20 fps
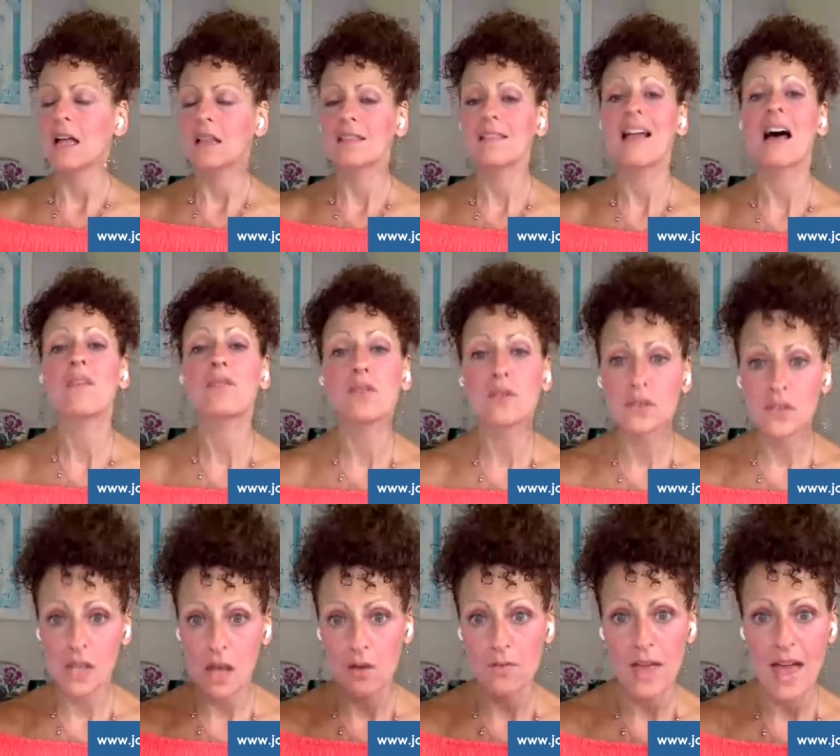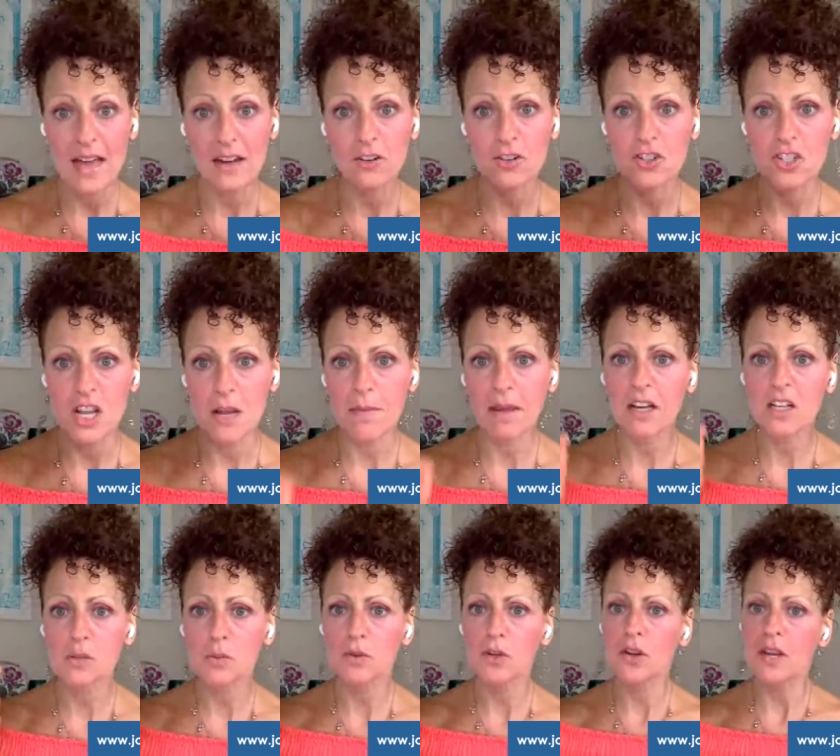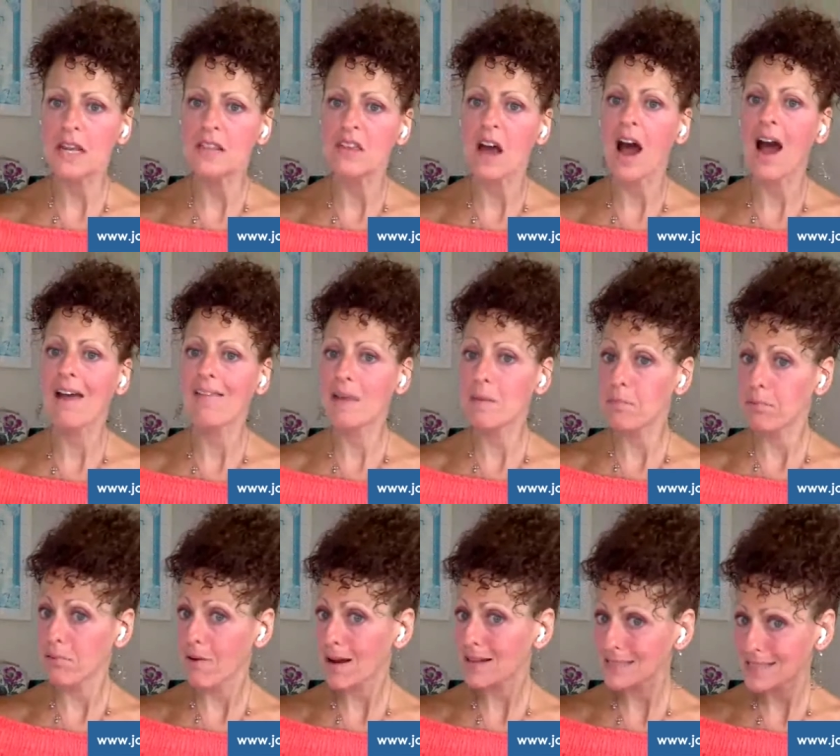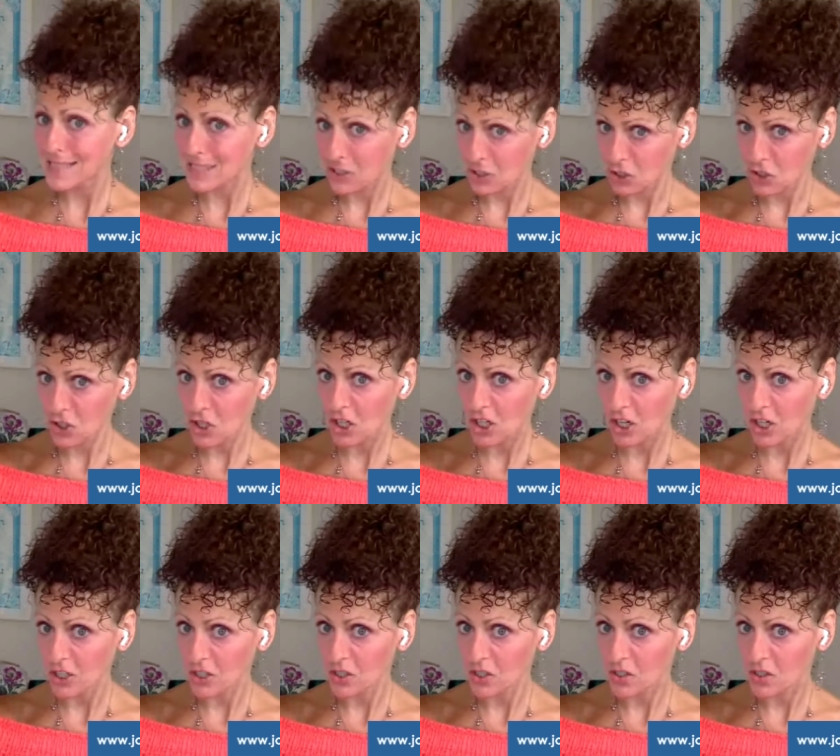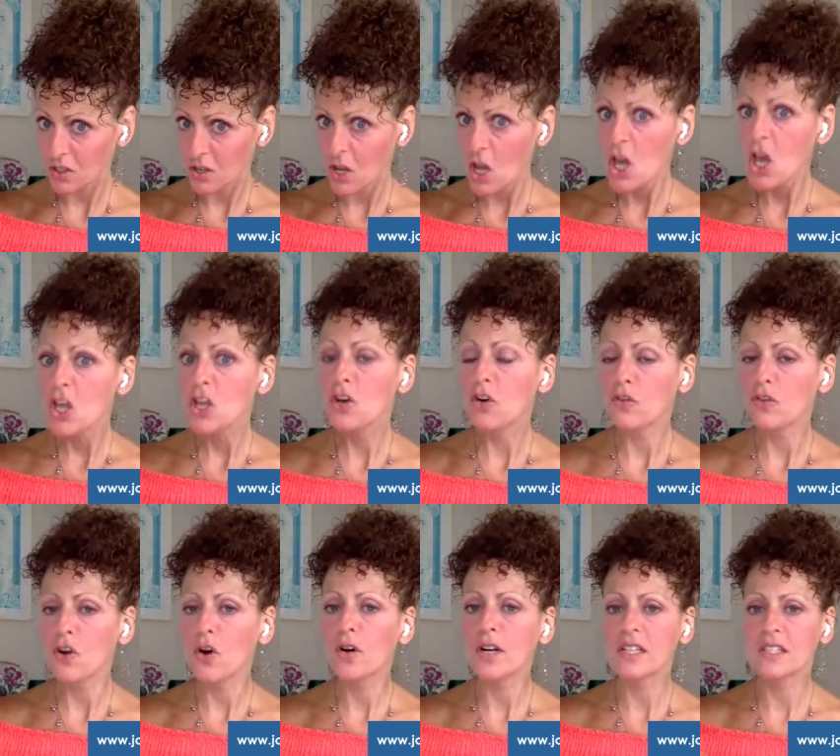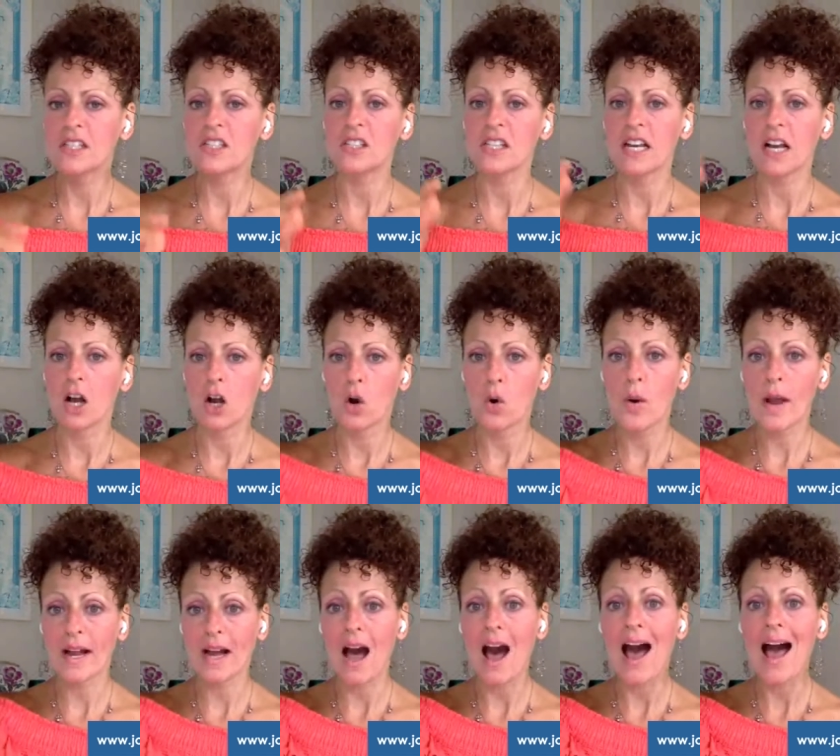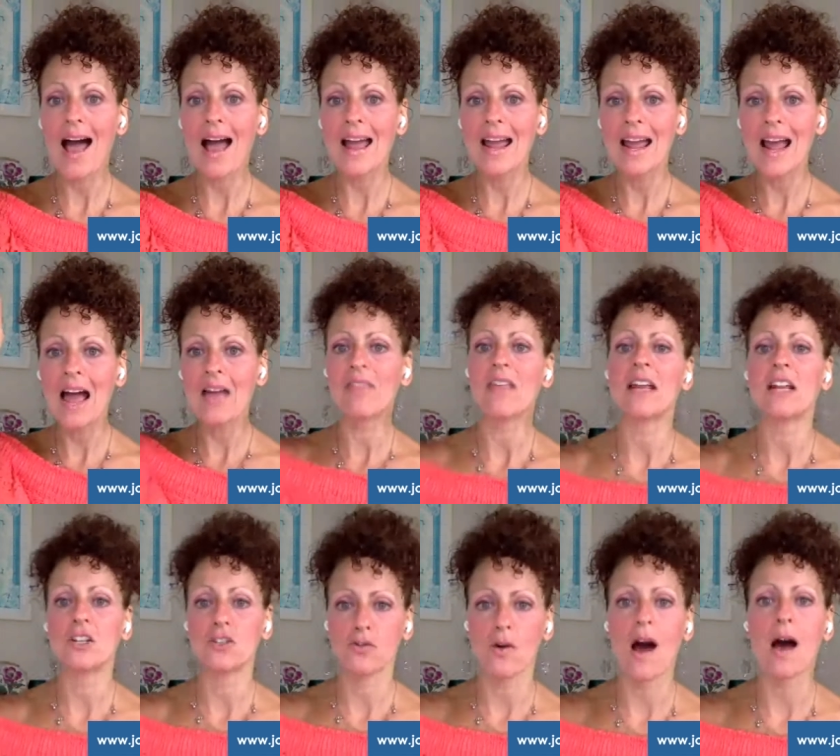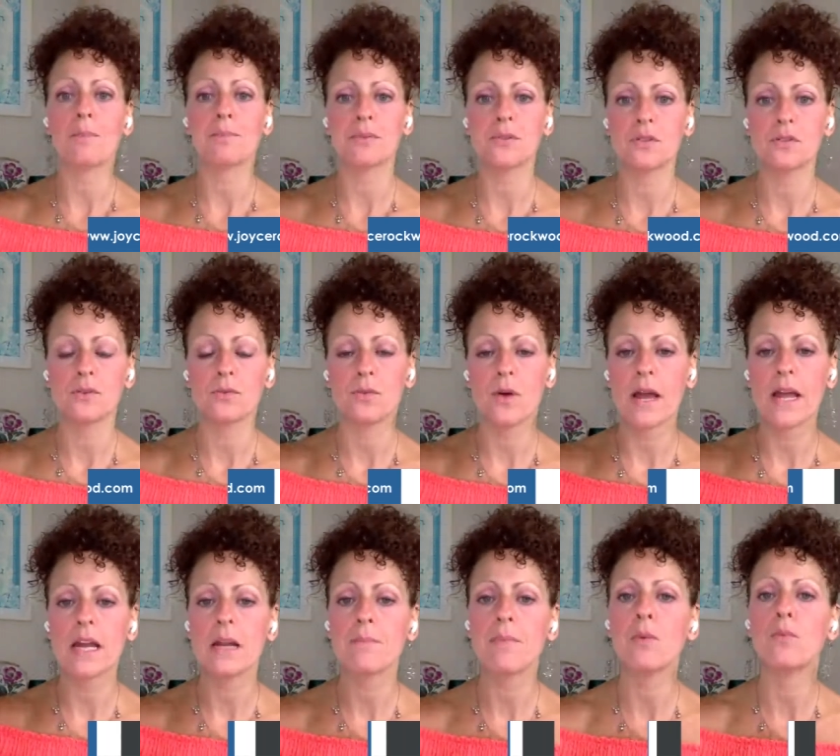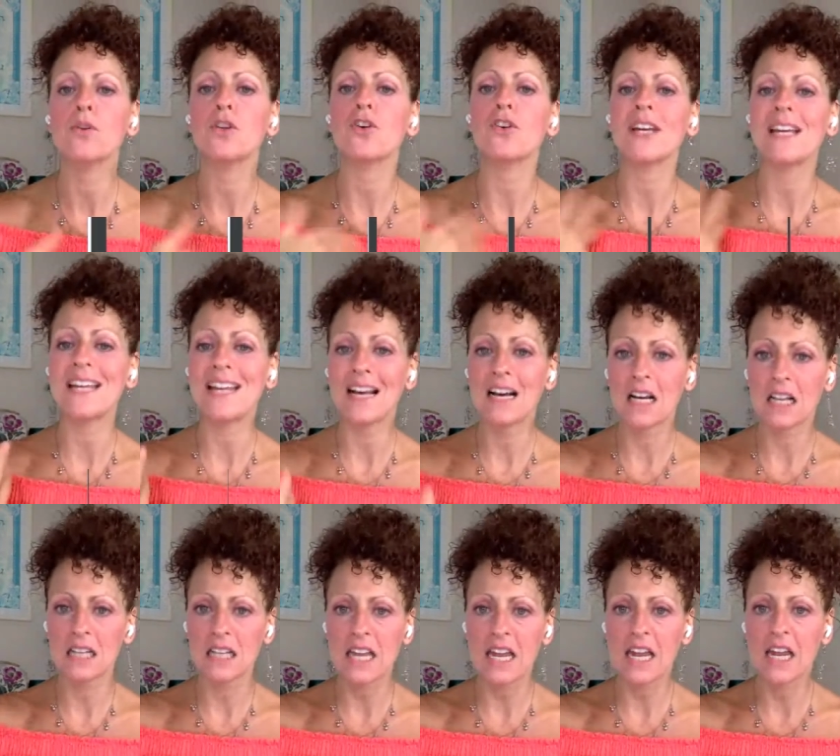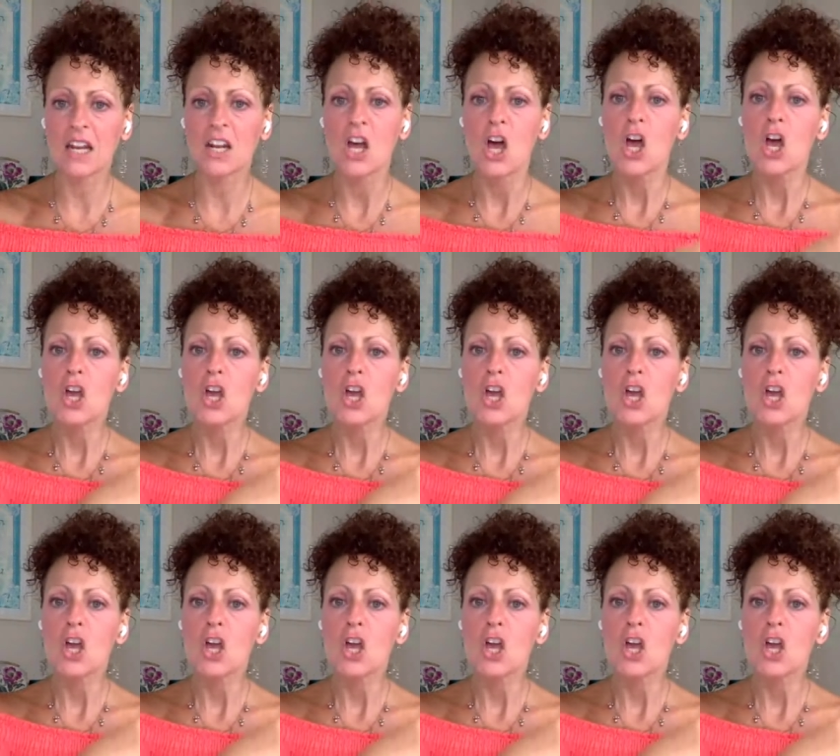levels of energy. Because when you eat the highly processed sugars, you'll notice it's like a quick high and then it drops, right? But when you're eating clean,